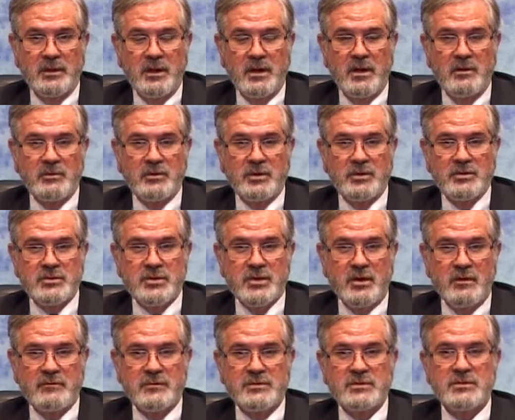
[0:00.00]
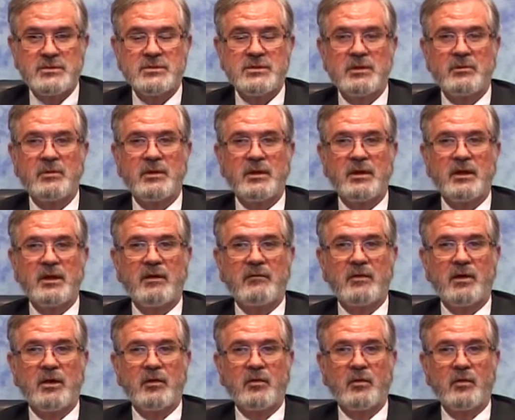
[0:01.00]
comptroller's office, who said we didn't have
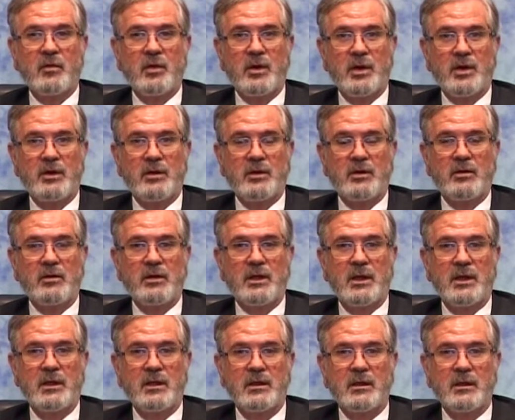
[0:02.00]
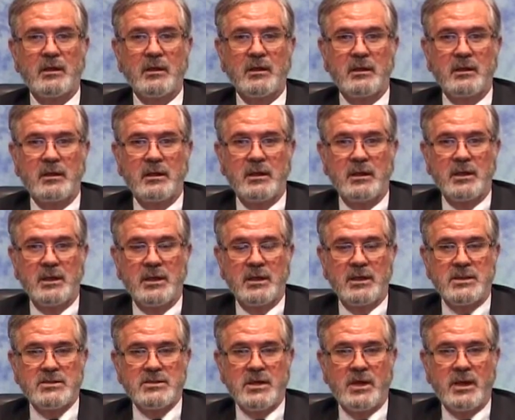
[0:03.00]
any authority to do that.
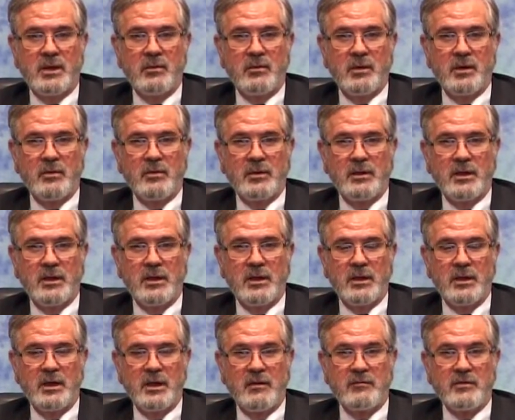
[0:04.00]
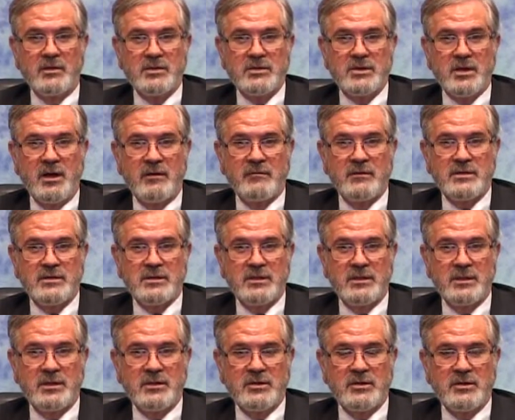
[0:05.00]
So I had to work with the governor's office and
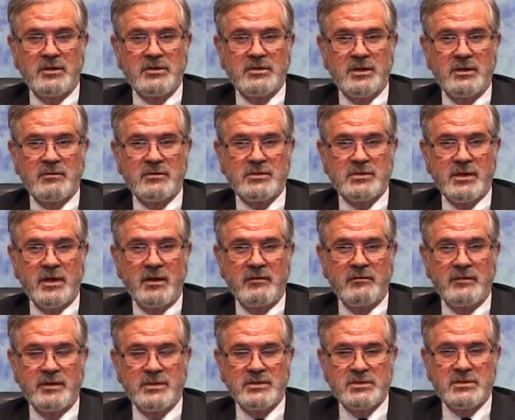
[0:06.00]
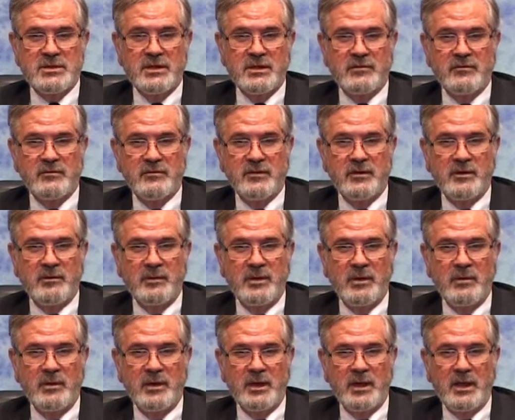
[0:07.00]
the attorney general's office to confirm
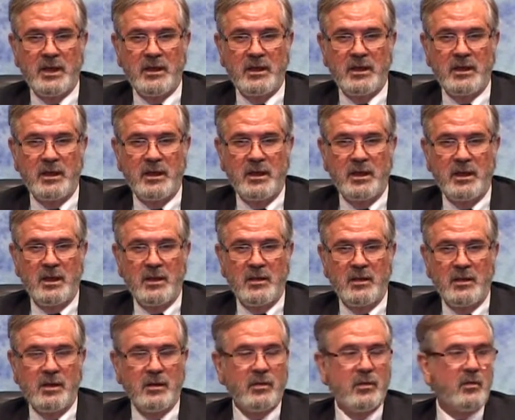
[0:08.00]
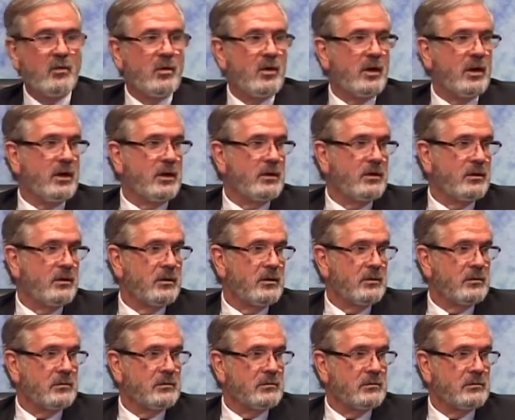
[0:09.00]
that we had the authority to
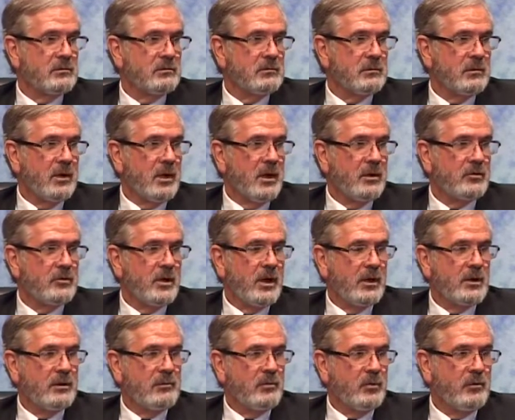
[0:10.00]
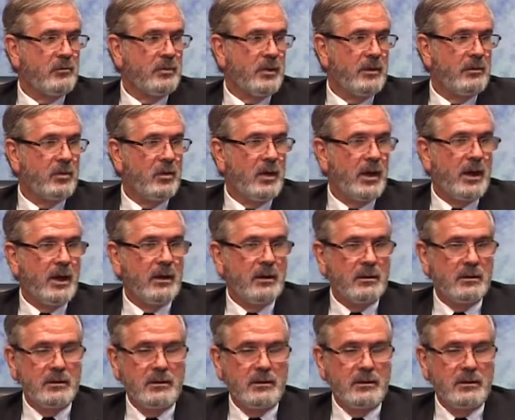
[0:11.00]
contract and move people out.